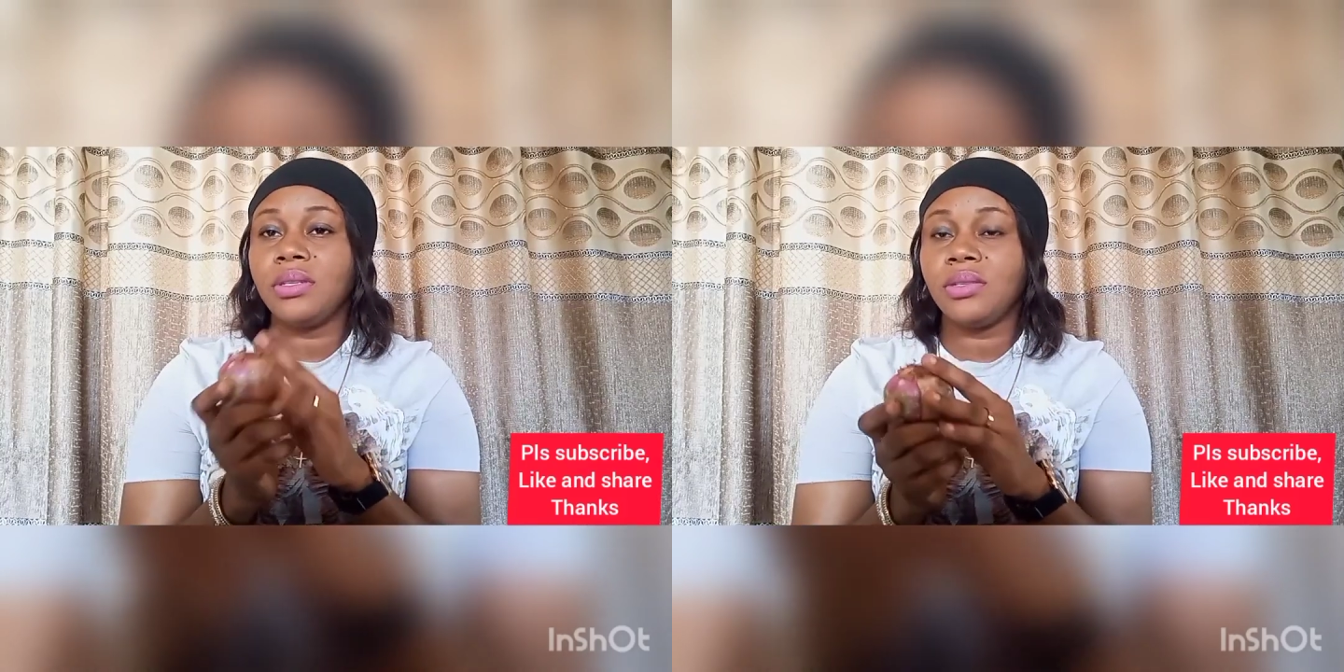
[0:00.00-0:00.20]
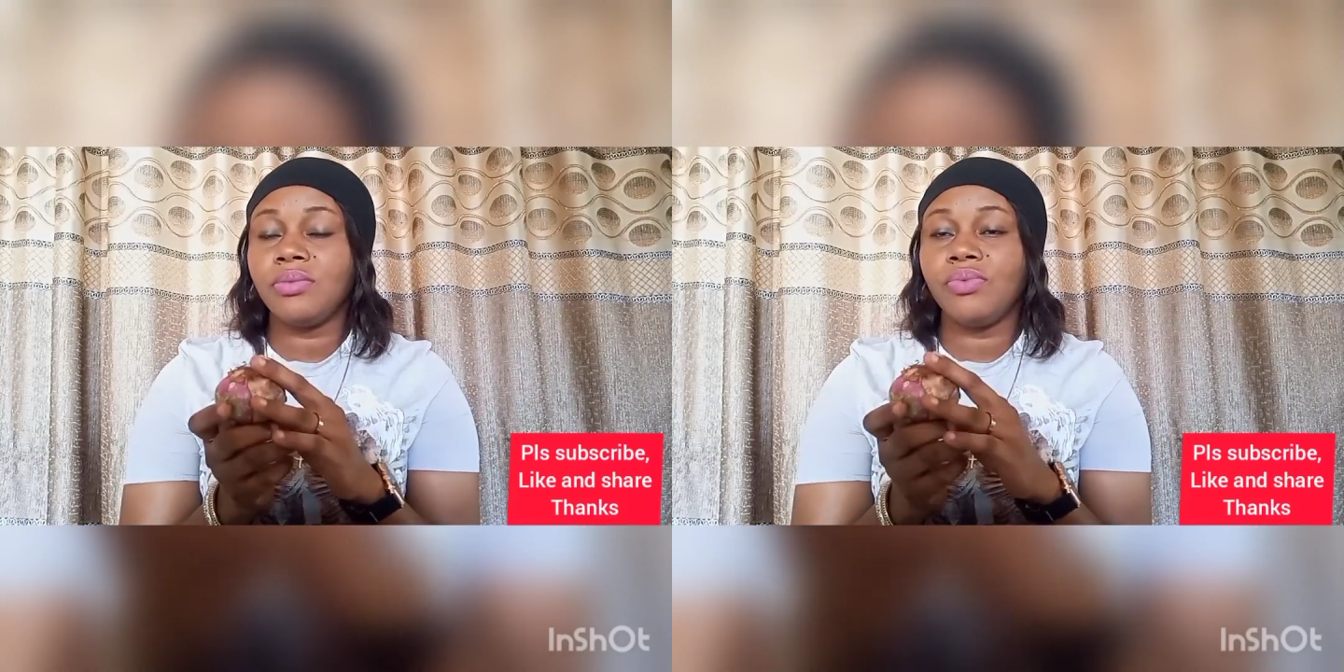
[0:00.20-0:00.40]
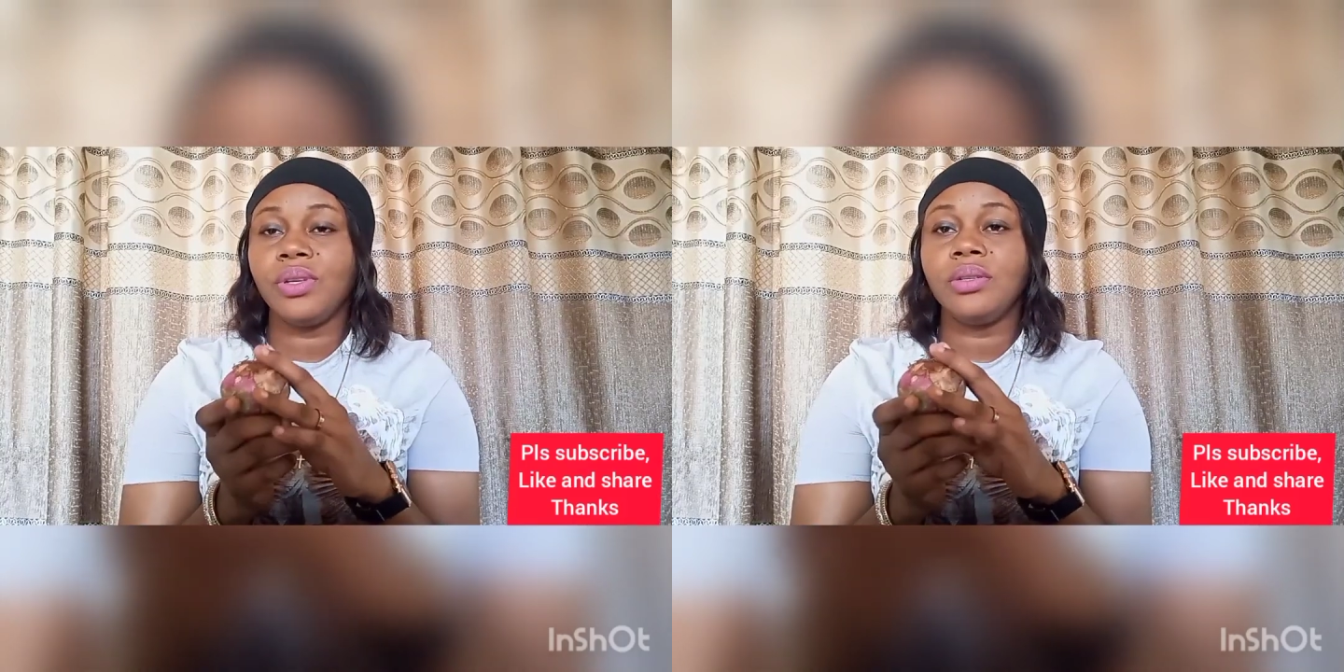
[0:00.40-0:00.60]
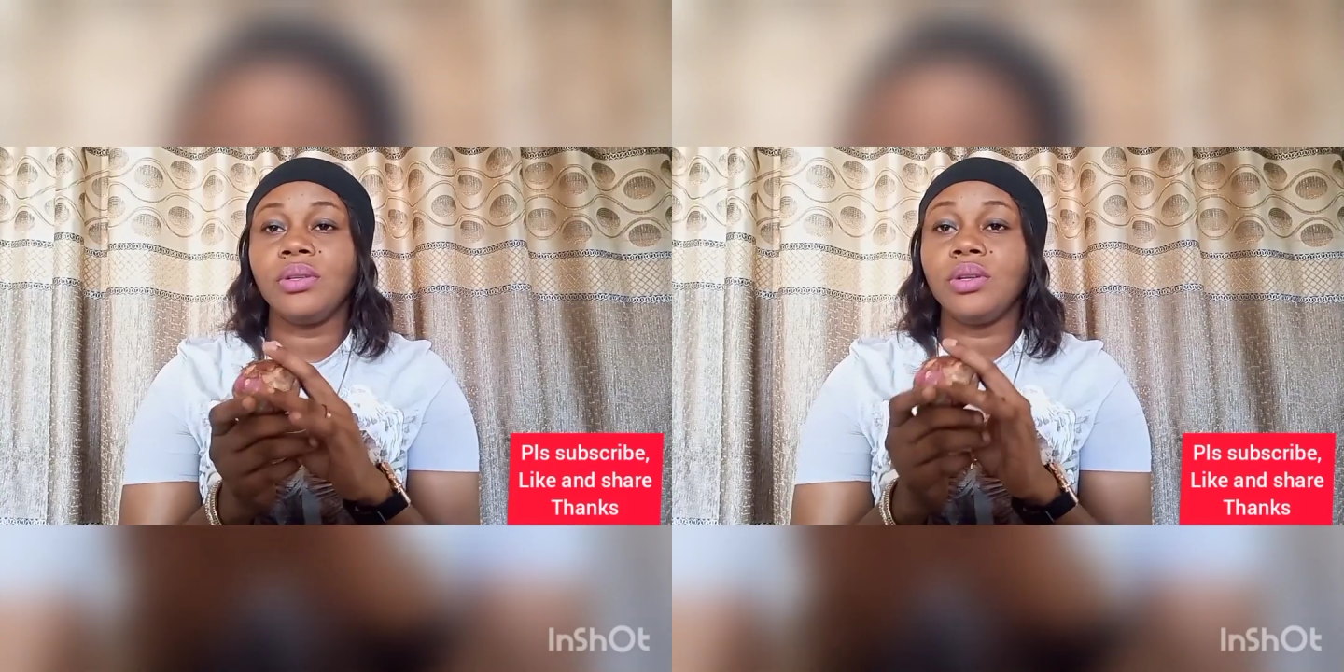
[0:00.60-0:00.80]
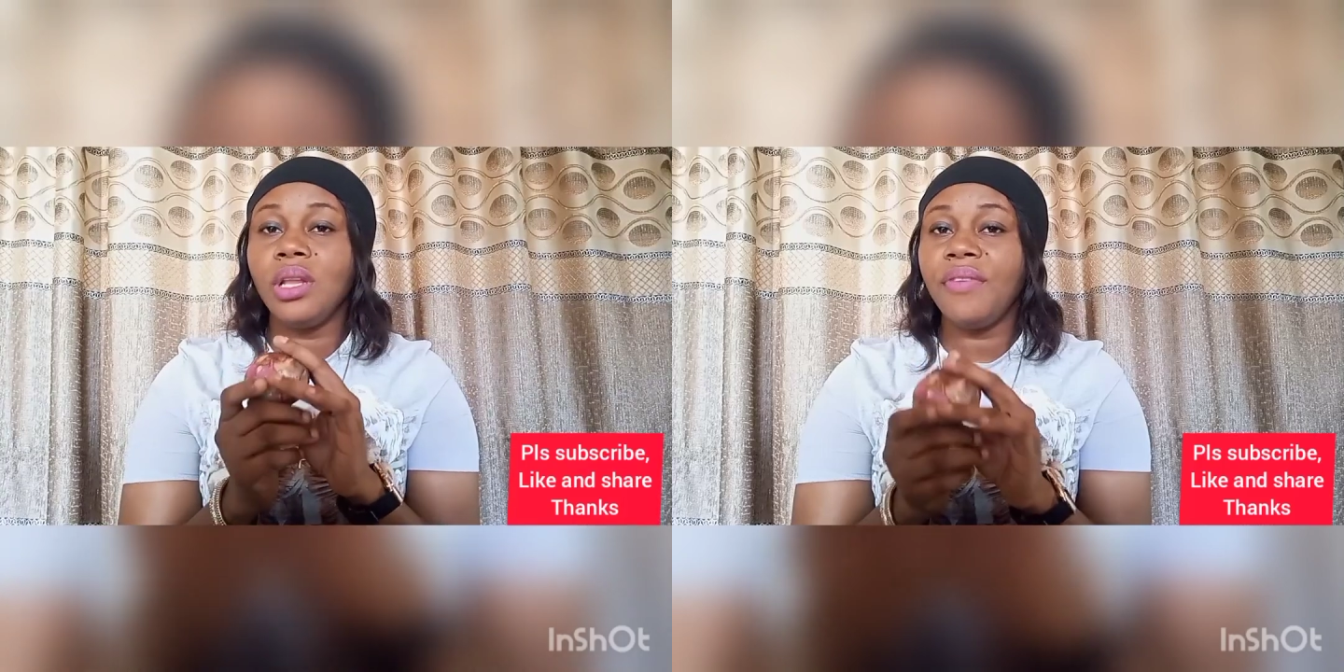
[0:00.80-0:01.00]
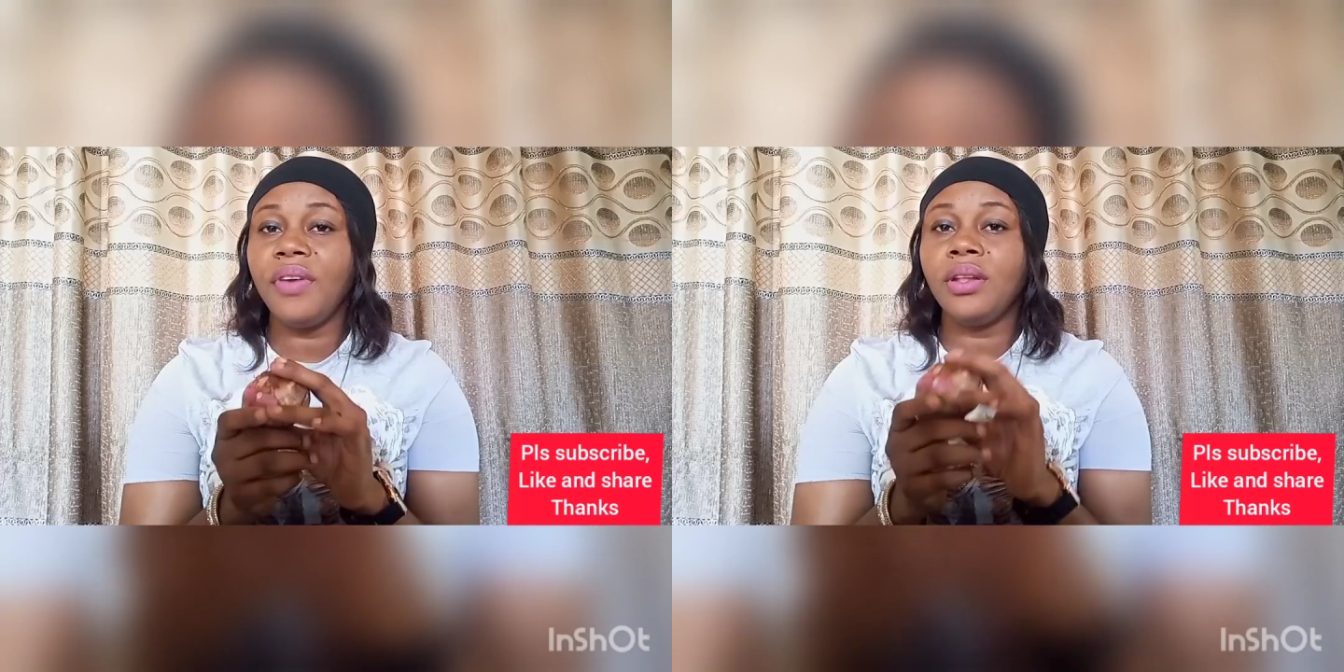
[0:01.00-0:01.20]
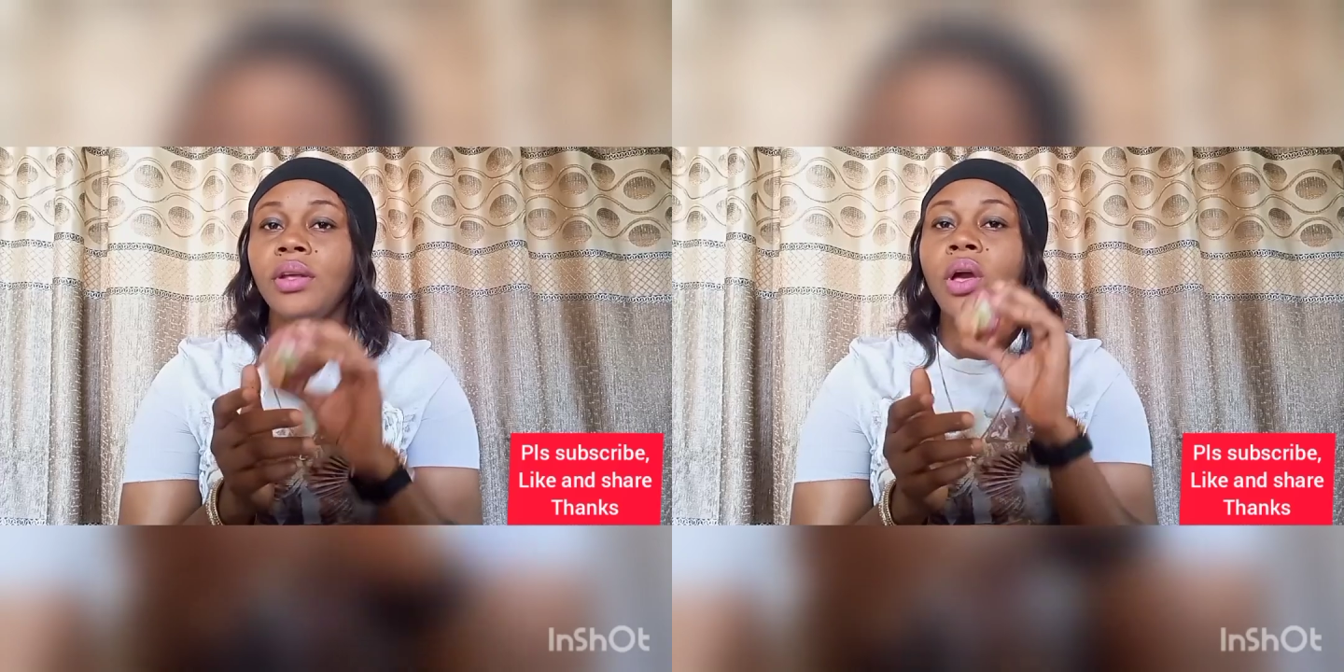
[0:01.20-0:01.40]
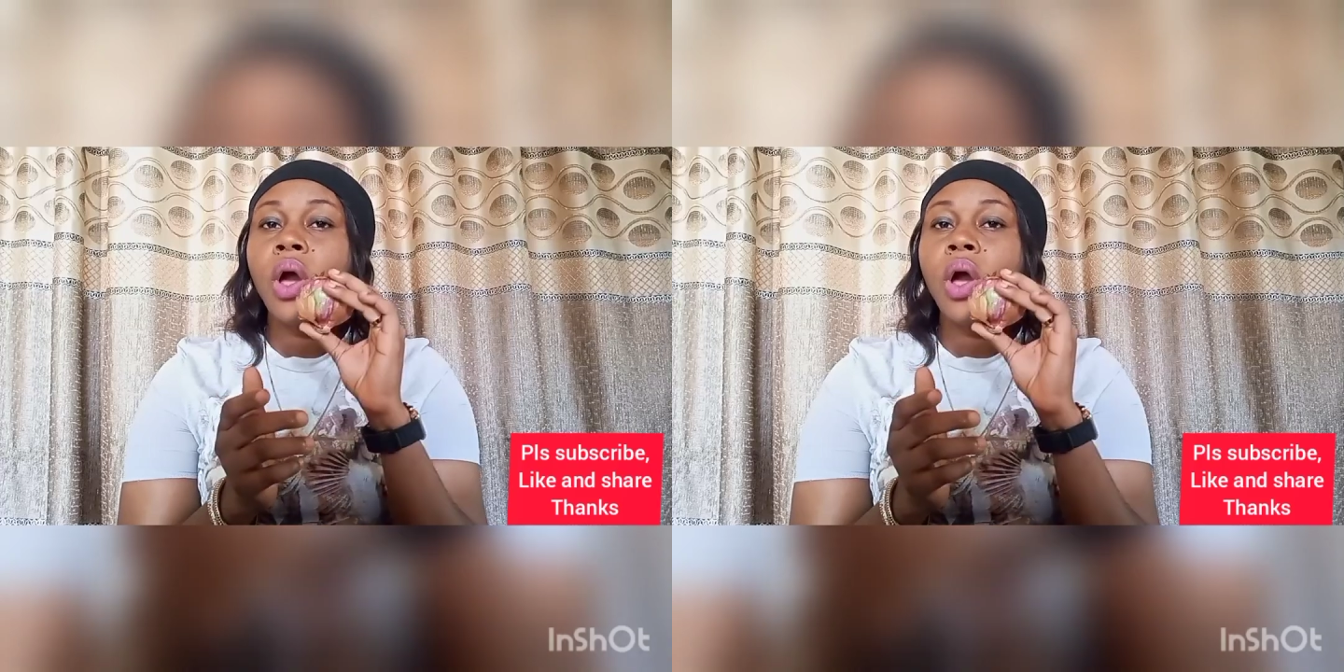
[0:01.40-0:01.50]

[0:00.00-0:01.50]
is living